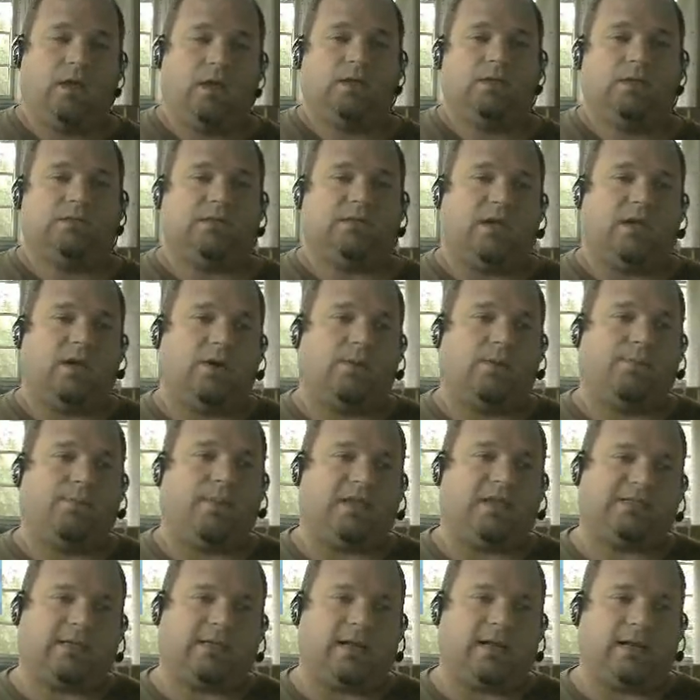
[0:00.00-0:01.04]
So
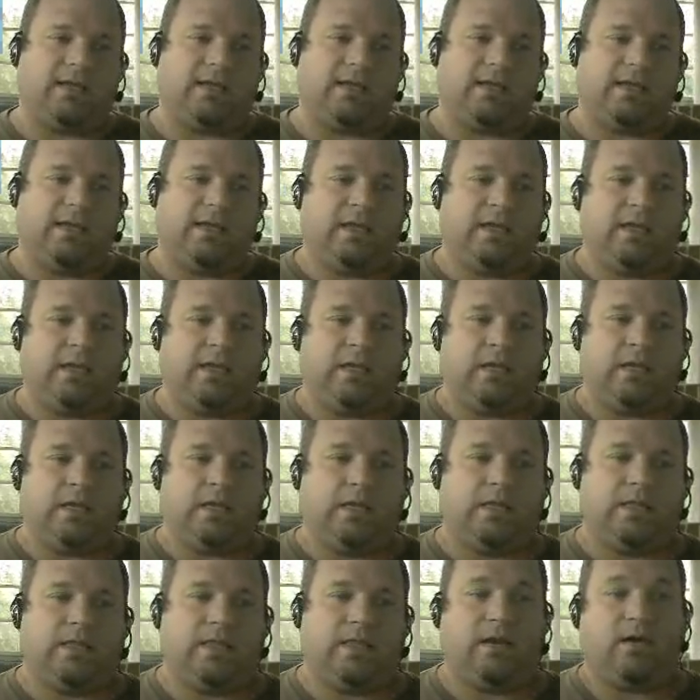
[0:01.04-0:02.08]
basically,
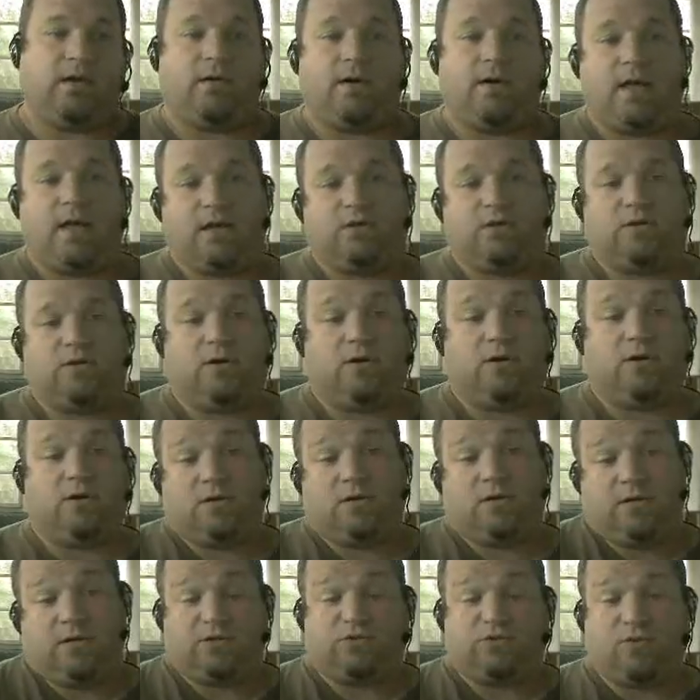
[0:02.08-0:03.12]

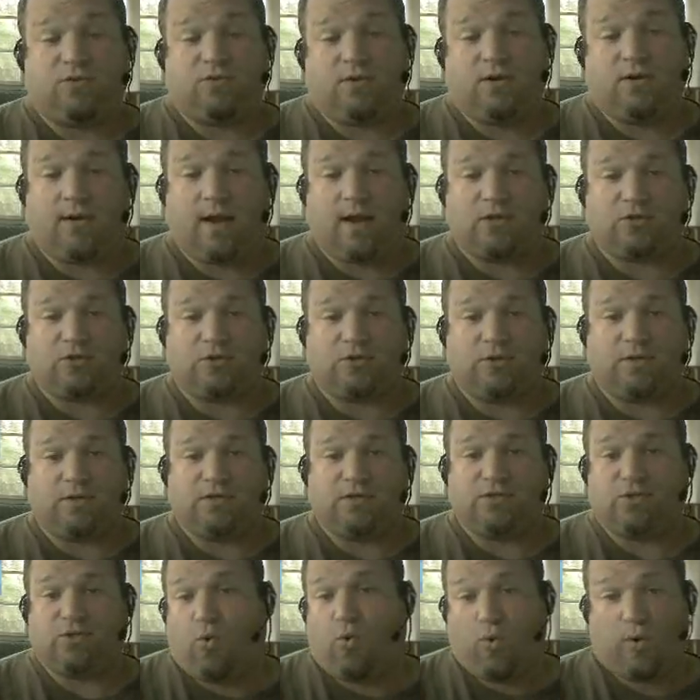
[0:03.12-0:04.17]
the History International
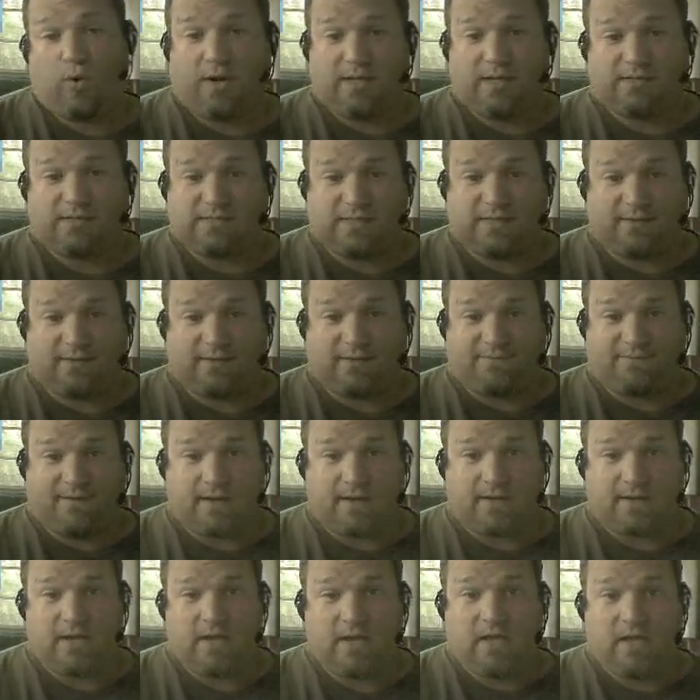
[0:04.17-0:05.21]
is whoring itself
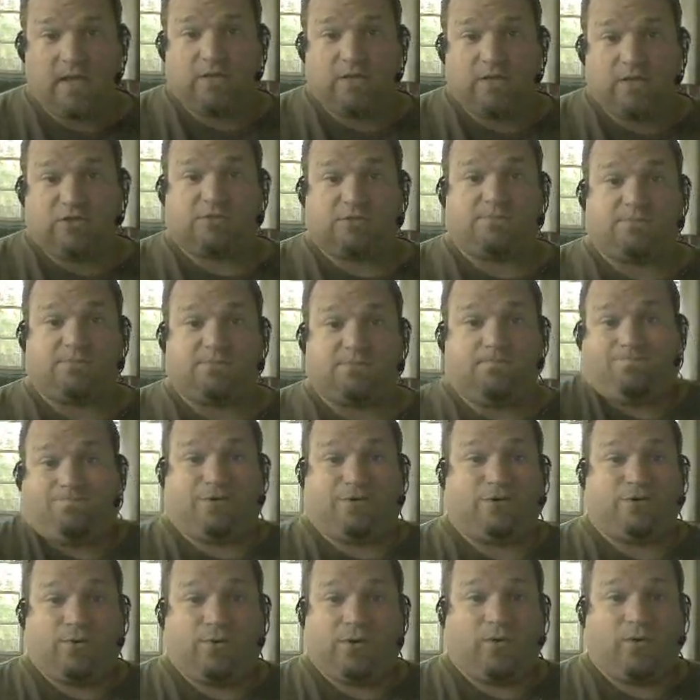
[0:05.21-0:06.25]
out, just
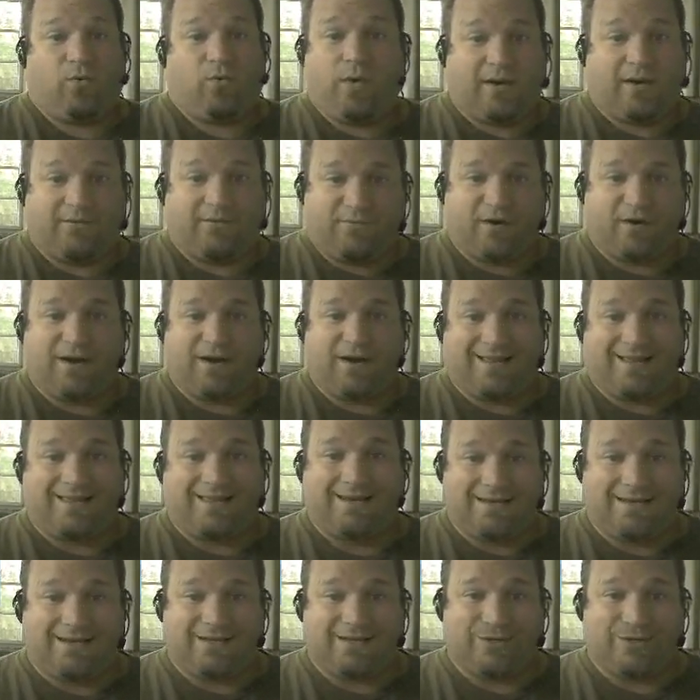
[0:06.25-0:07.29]
doing whatever it
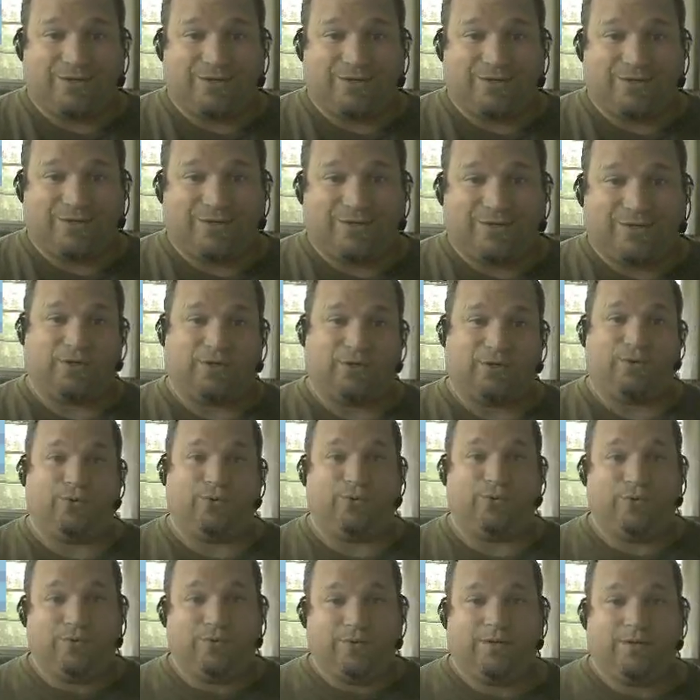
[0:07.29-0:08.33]
can do
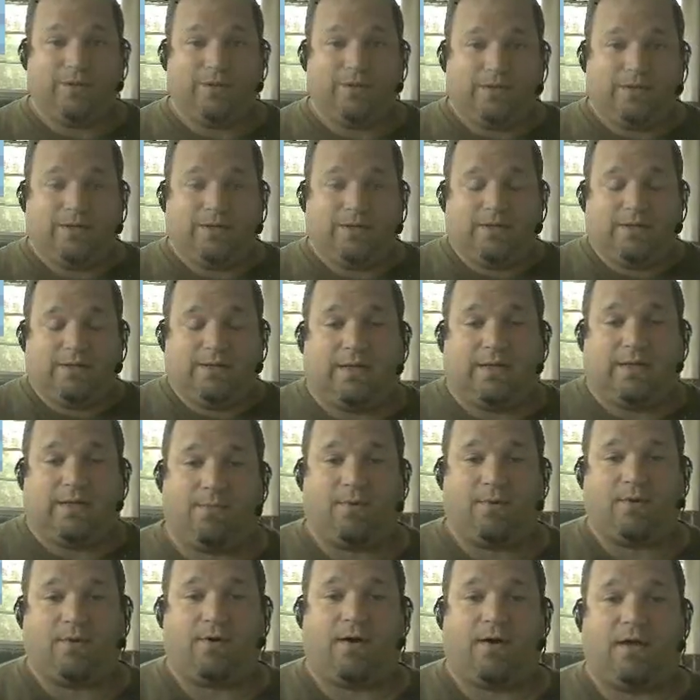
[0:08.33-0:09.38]
to
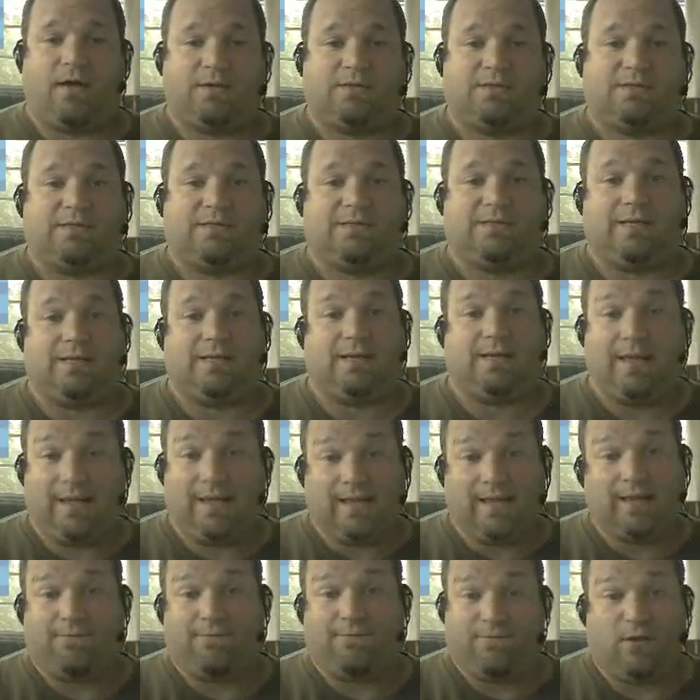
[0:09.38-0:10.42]
come across
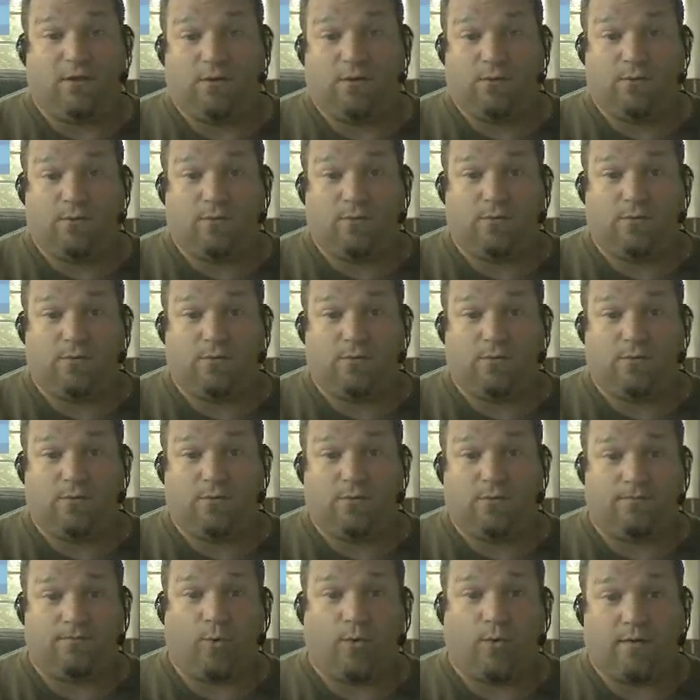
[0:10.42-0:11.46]
and get a few
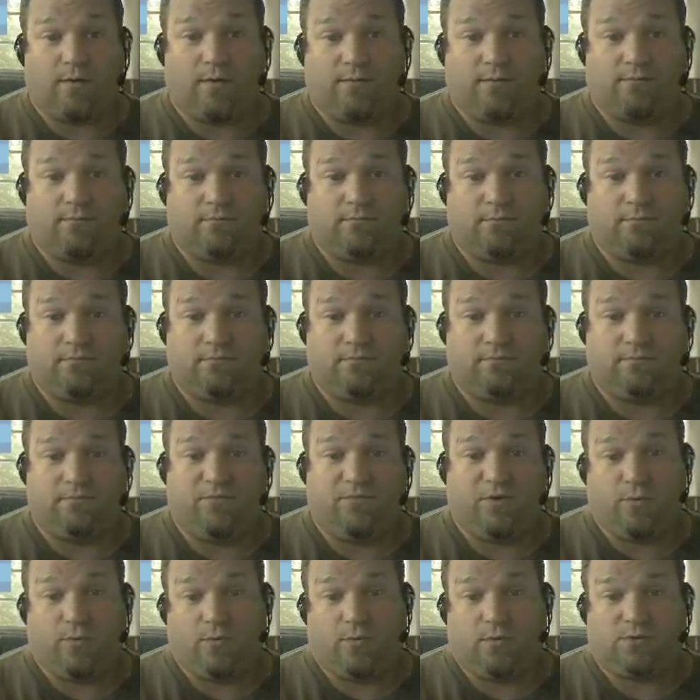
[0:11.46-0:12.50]
more
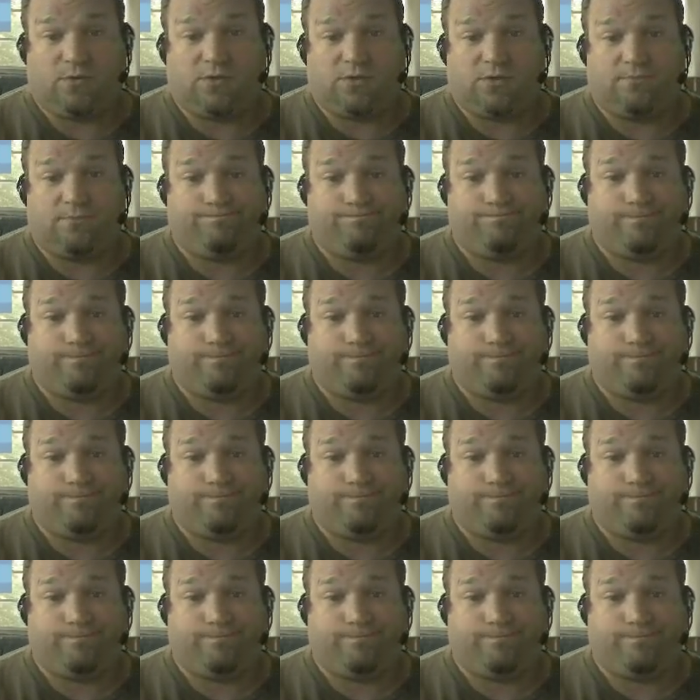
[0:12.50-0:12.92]
viewers.